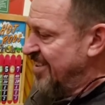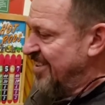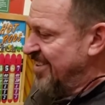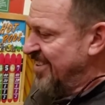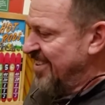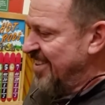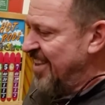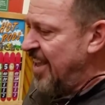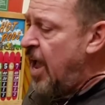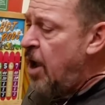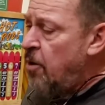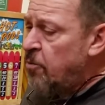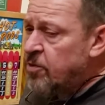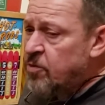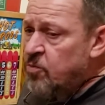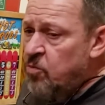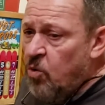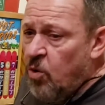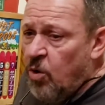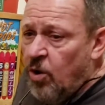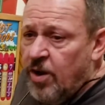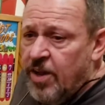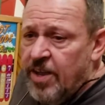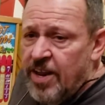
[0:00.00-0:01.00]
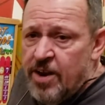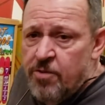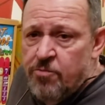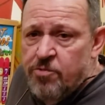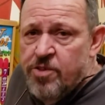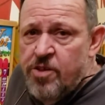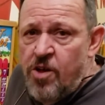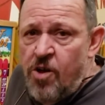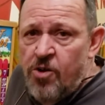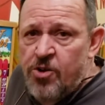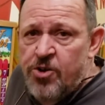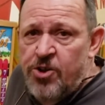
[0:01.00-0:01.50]
Yeah, it was working. It
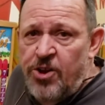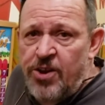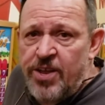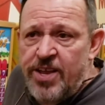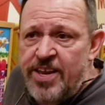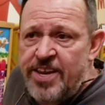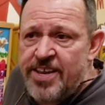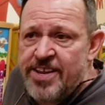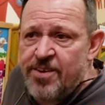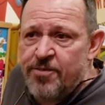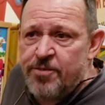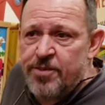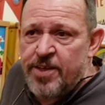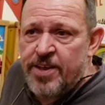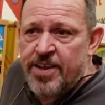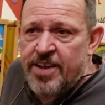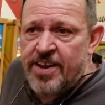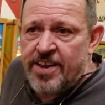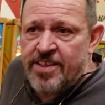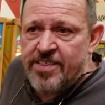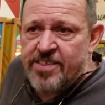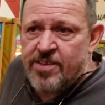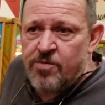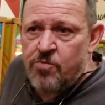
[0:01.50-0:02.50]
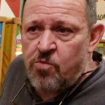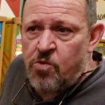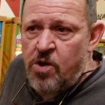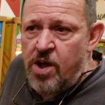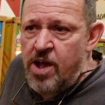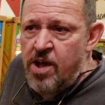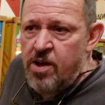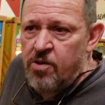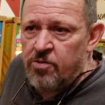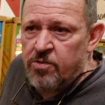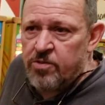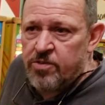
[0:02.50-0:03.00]
was all clean and everything. And I said,
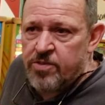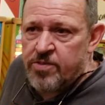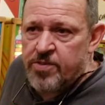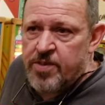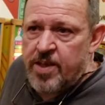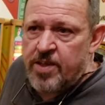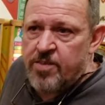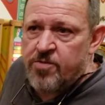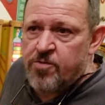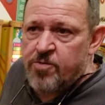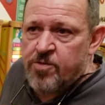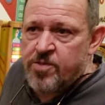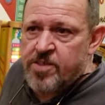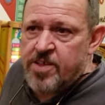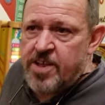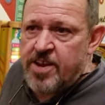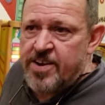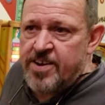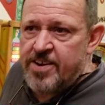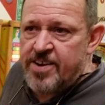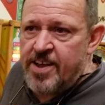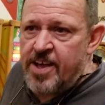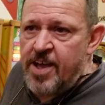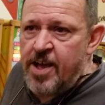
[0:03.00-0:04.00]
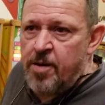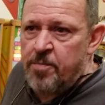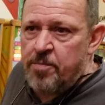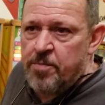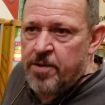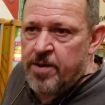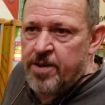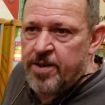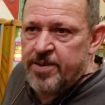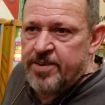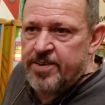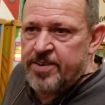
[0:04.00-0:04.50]
wow, well, thanks for setting it up.
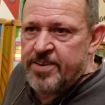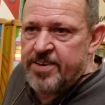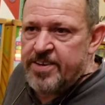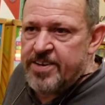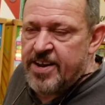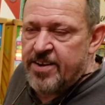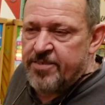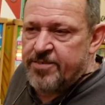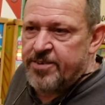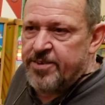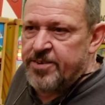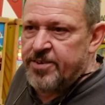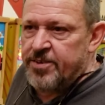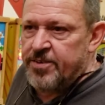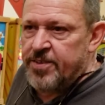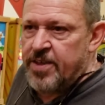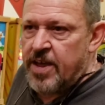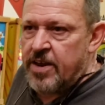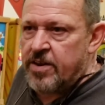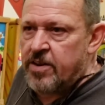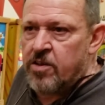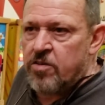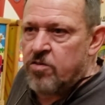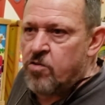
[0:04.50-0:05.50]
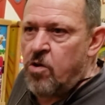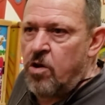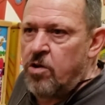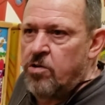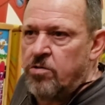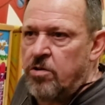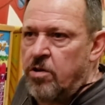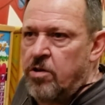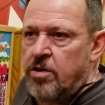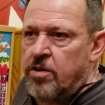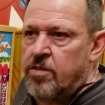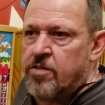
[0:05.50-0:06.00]
You didn't have to do that. Because I
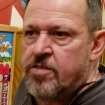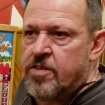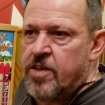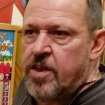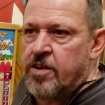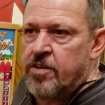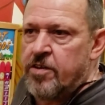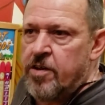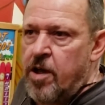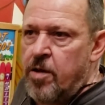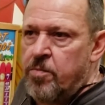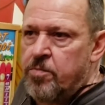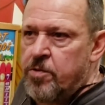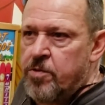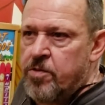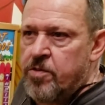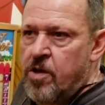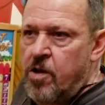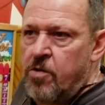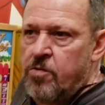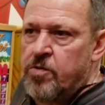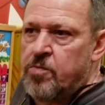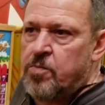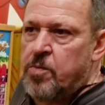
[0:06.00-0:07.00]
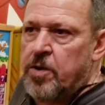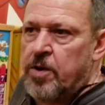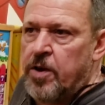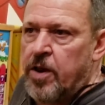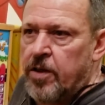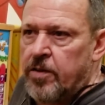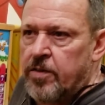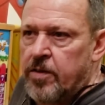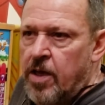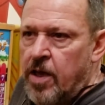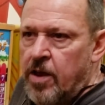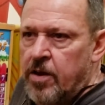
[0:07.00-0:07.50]
didn't set it up. It's always been
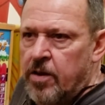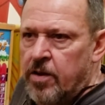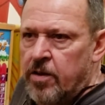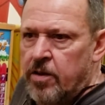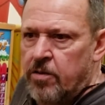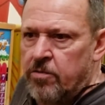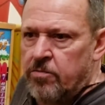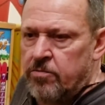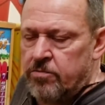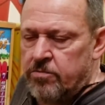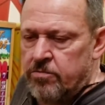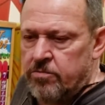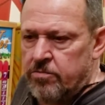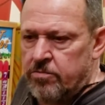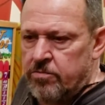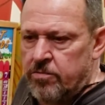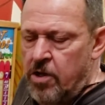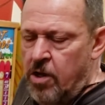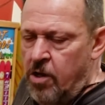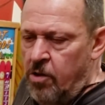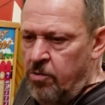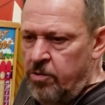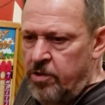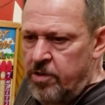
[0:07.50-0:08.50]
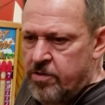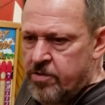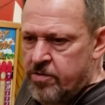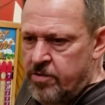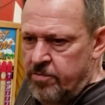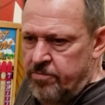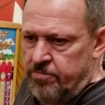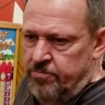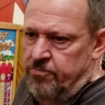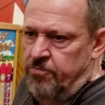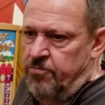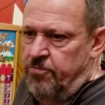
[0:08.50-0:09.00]
like that. And I go, always?
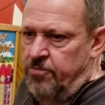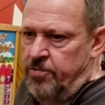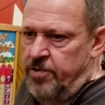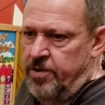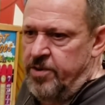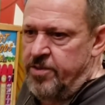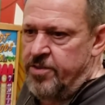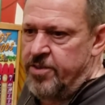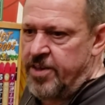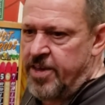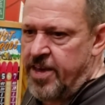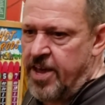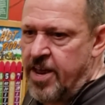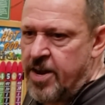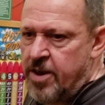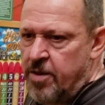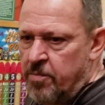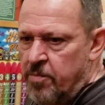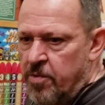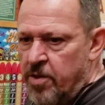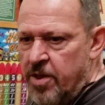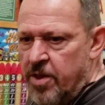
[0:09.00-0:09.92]
And when did you get them?